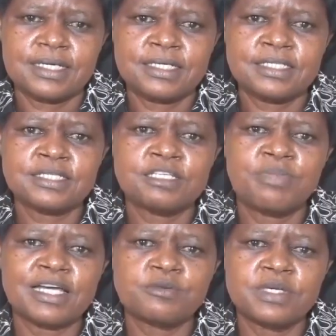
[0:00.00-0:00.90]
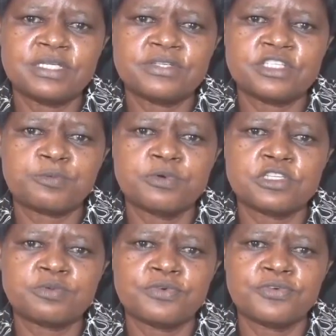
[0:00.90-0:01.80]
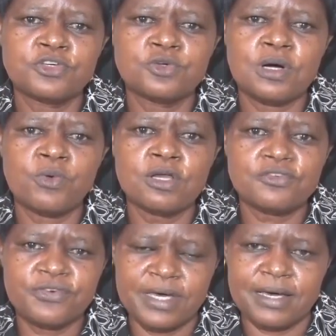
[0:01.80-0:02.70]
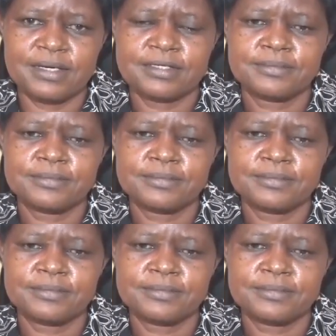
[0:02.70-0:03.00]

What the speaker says: It is the department responsible for your welfare.